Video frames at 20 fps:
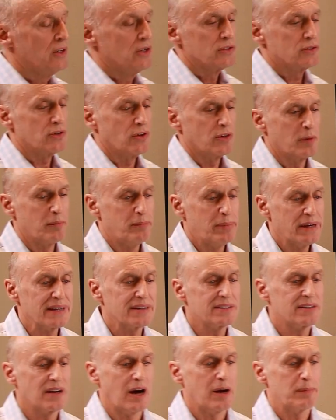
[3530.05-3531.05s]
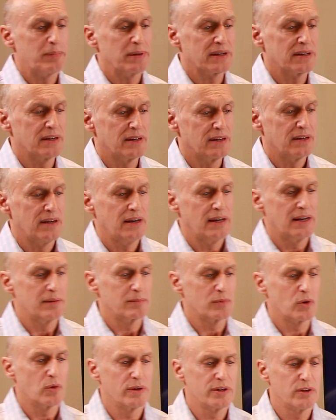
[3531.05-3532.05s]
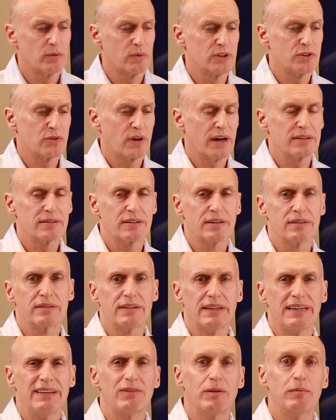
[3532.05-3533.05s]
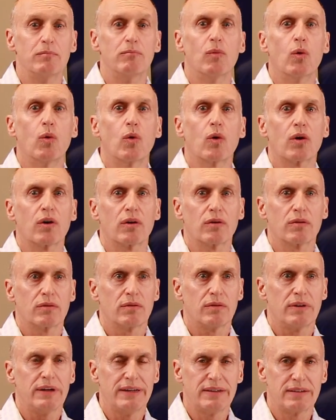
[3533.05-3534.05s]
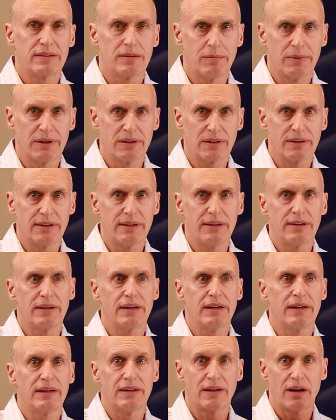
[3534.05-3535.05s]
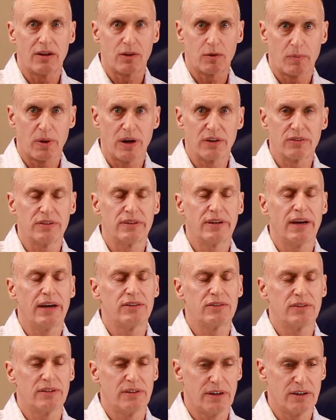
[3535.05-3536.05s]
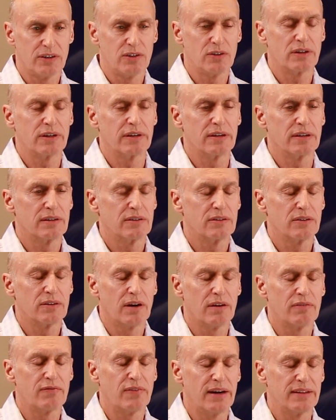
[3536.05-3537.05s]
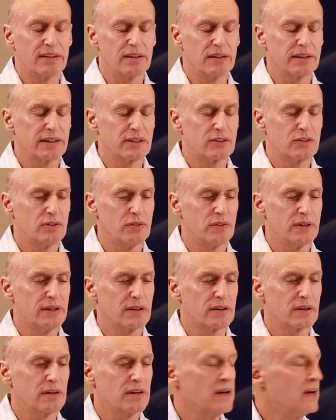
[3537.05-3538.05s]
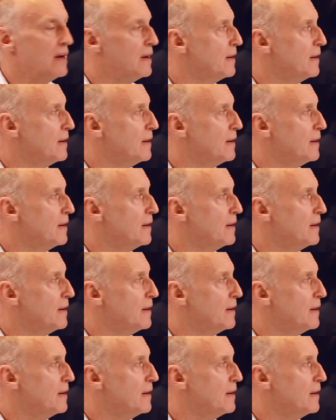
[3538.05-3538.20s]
So the big topic, and I'm going to address this even more intimately in another presentation that you can find the link to here,